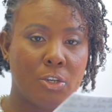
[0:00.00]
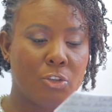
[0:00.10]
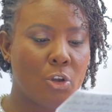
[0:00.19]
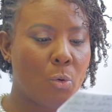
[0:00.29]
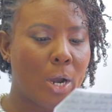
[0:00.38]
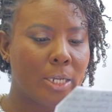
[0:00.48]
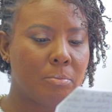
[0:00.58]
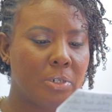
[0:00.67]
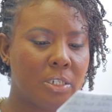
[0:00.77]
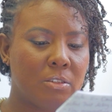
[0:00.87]
your white
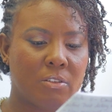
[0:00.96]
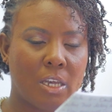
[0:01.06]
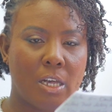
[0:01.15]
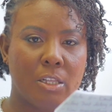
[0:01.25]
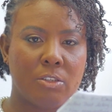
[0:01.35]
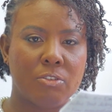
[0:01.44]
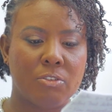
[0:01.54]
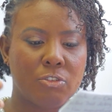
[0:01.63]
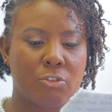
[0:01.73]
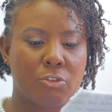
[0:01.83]
blood cells
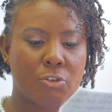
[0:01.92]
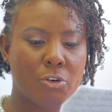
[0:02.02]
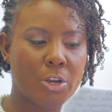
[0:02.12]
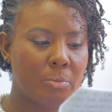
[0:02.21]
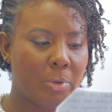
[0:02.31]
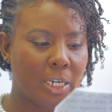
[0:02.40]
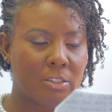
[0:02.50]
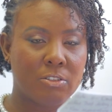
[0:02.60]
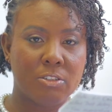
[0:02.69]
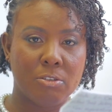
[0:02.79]
destroy the
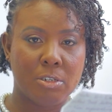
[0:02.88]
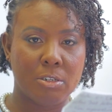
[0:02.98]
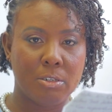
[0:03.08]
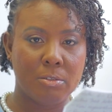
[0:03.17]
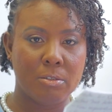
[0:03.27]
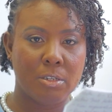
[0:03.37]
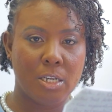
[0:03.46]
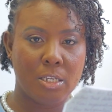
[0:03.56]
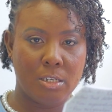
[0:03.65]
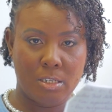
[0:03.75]
bacteria
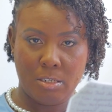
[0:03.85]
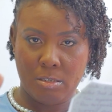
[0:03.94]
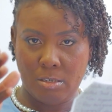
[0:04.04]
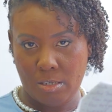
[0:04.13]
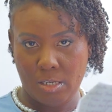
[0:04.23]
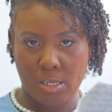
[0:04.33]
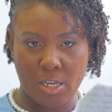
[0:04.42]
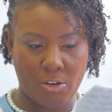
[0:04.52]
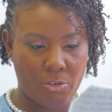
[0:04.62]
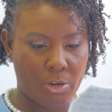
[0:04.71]
in the
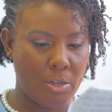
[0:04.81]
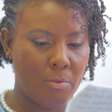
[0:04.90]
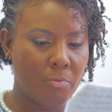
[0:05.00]
area.